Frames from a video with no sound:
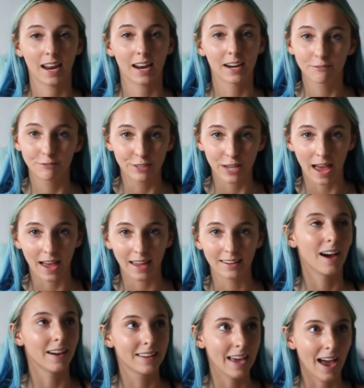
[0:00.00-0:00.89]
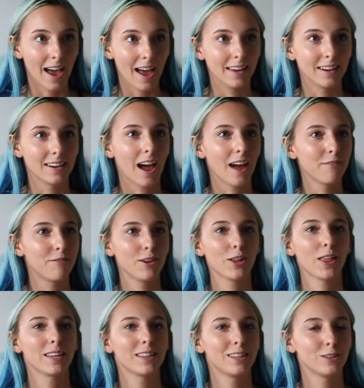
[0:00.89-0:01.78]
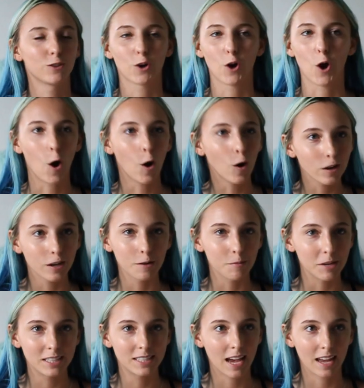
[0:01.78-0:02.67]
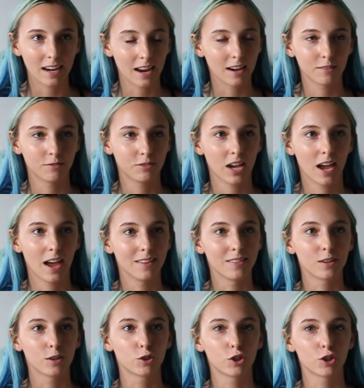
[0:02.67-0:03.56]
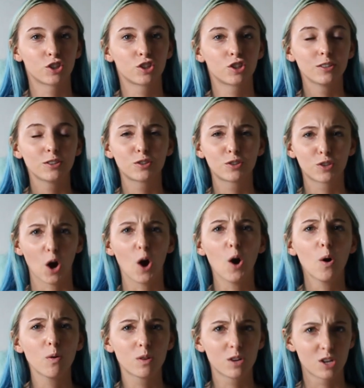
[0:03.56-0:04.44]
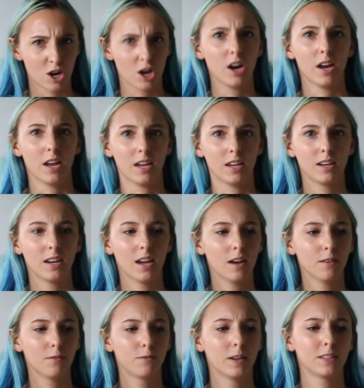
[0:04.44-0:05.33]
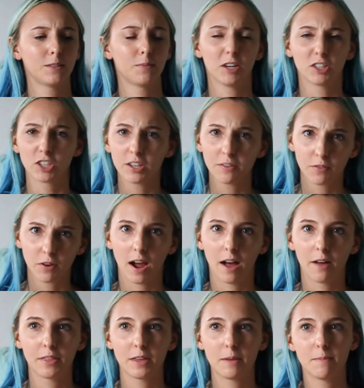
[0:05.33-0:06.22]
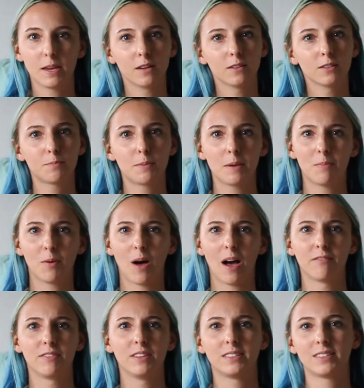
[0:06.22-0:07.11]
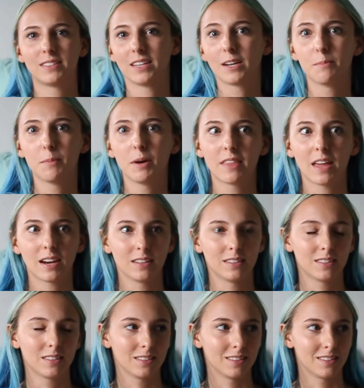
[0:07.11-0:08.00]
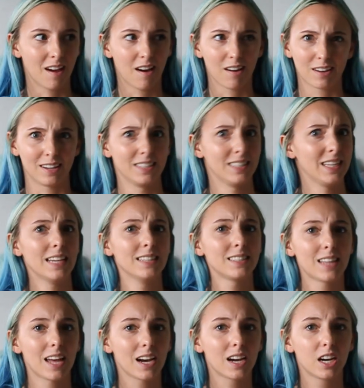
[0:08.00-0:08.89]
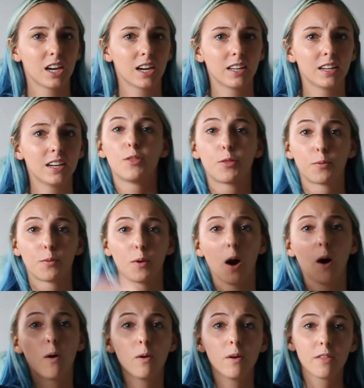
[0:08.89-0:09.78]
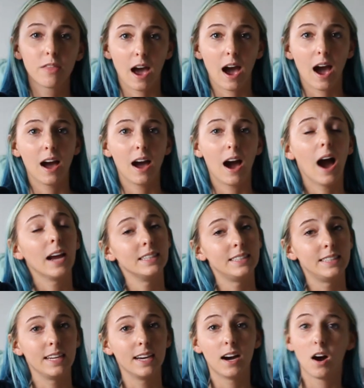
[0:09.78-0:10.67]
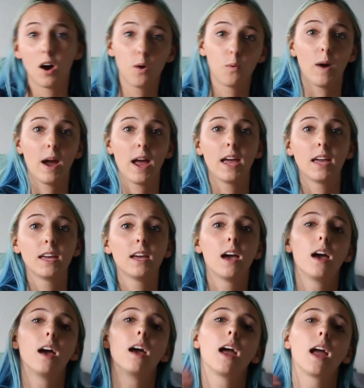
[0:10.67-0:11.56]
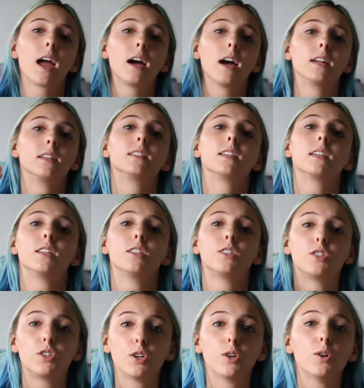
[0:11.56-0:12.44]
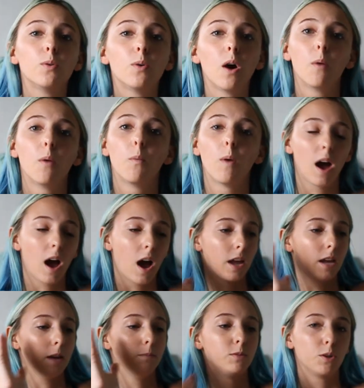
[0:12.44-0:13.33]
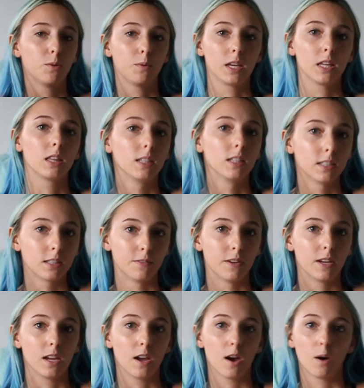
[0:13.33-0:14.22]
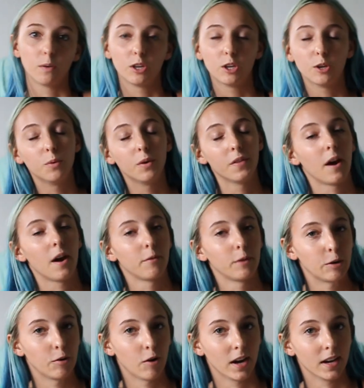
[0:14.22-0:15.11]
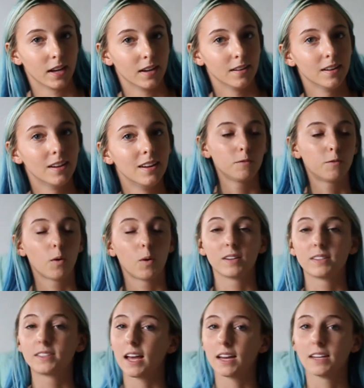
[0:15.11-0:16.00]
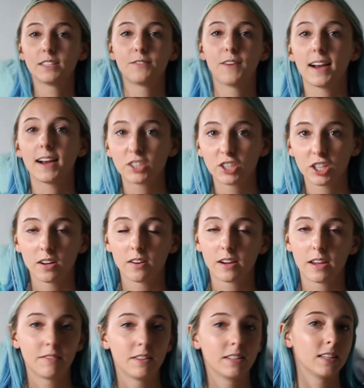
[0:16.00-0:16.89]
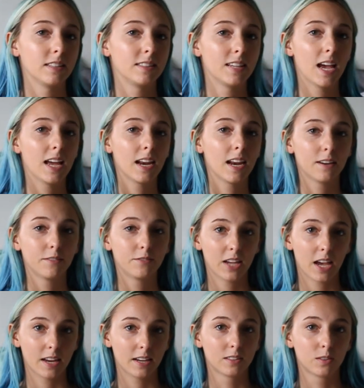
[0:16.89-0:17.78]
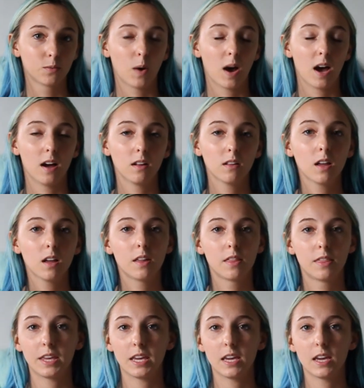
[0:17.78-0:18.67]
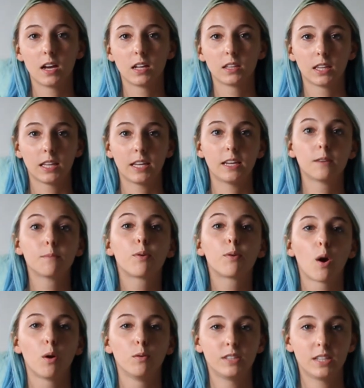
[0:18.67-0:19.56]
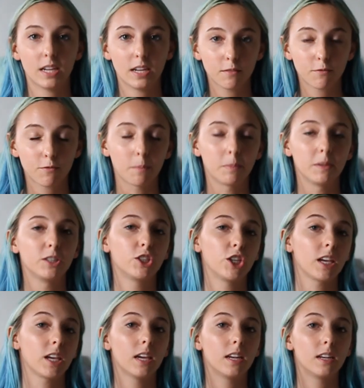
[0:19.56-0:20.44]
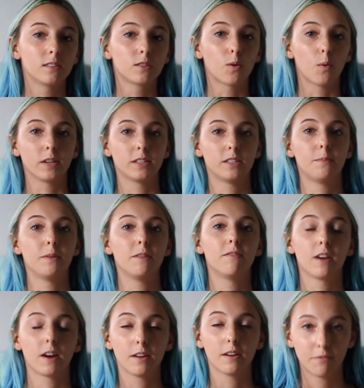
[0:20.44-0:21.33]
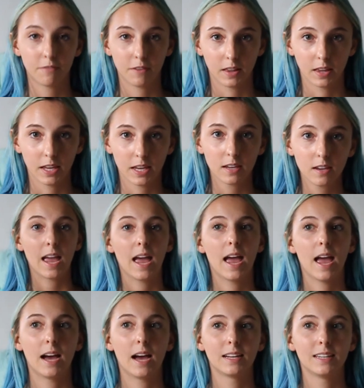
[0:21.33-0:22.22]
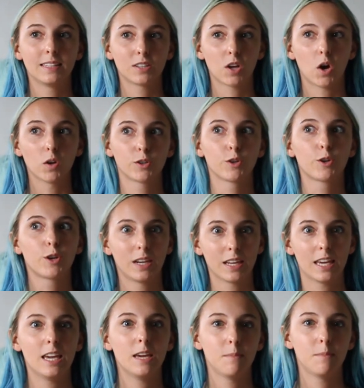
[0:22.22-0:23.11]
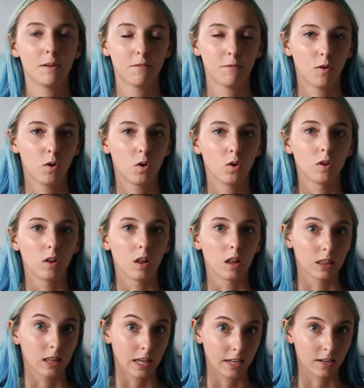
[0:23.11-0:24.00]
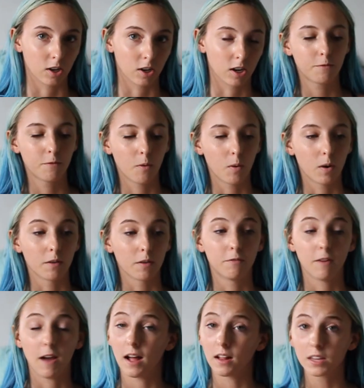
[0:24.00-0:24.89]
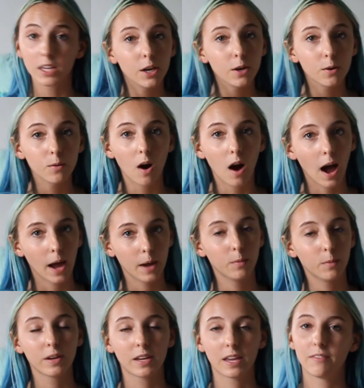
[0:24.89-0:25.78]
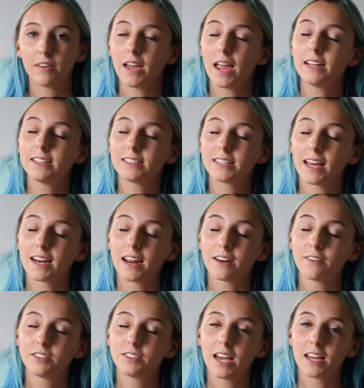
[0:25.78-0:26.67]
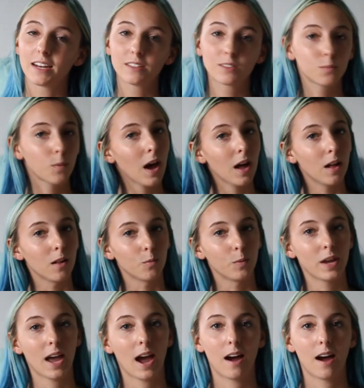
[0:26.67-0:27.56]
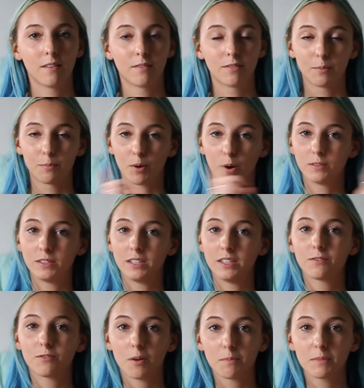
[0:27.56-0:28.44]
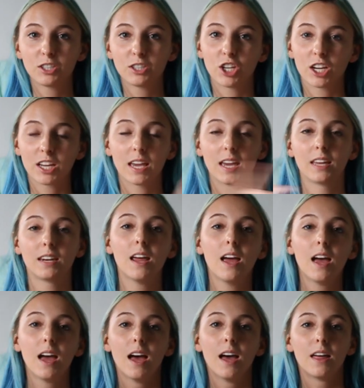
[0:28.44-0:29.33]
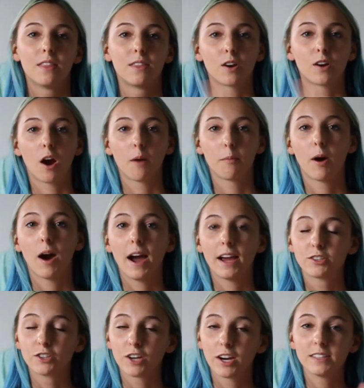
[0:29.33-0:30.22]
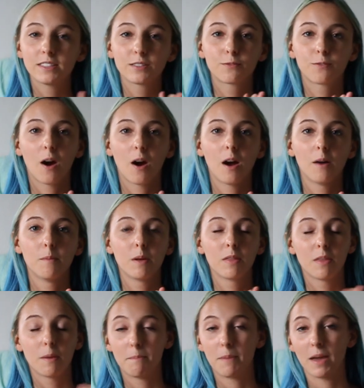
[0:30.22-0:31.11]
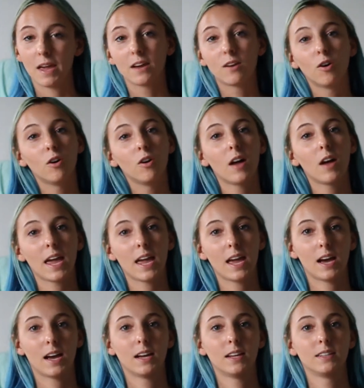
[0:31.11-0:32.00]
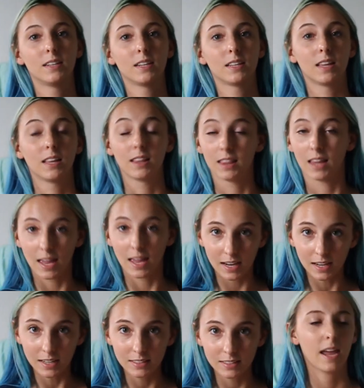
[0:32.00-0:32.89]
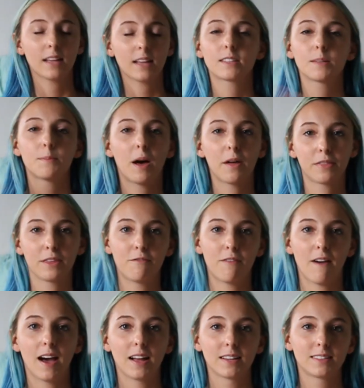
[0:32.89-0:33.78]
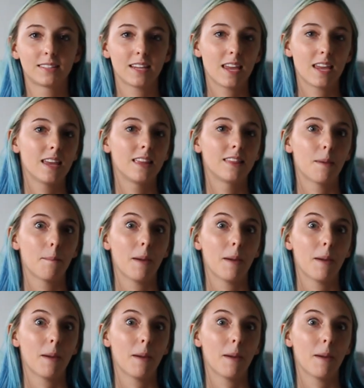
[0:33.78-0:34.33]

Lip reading: out of 10. Again, I feel like these are all gonna be 10 out of 10. They're just so good, especially for healthy meals. People have this stigma that it's not gonna taste that good. Throw that idea away and do what I am doing in this video. You will not regret it. For satisfaction, I'll give this a 10 out of 10 as well. The lean protein from the chicken is going to be very filling, and it's also gonna keep me full later. For value, I will give it a 10 out of 10 as well. We have the protein from the chicken, the carbohydrates from the bagel and the lettuce, and some healthy fats in the